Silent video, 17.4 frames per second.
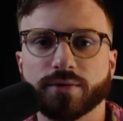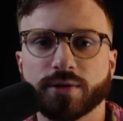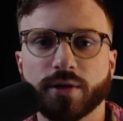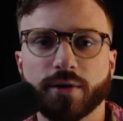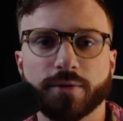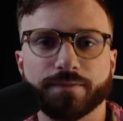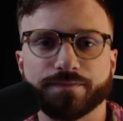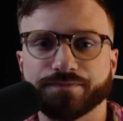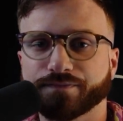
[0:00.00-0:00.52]

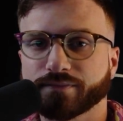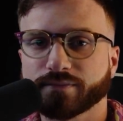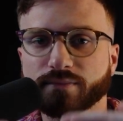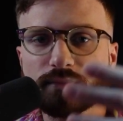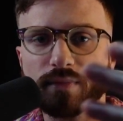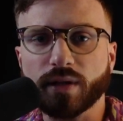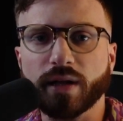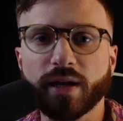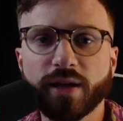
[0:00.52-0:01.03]
So
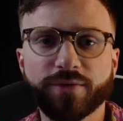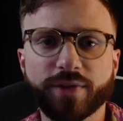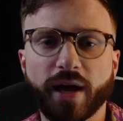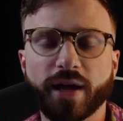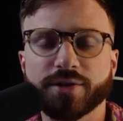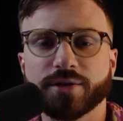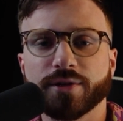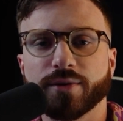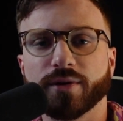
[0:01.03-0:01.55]
if
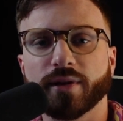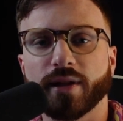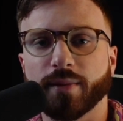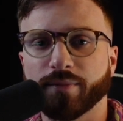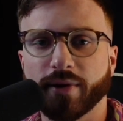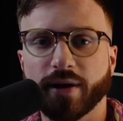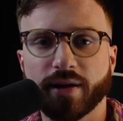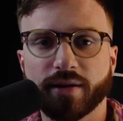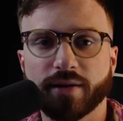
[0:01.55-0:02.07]
that's you and you're like,
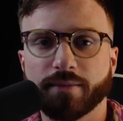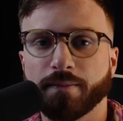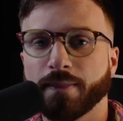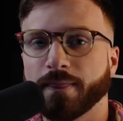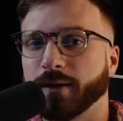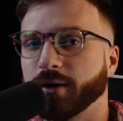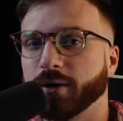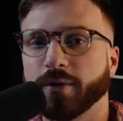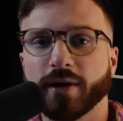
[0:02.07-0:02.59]
Brandon,
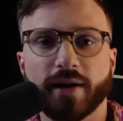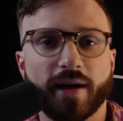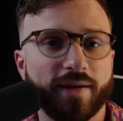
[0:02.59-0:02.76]
you know what?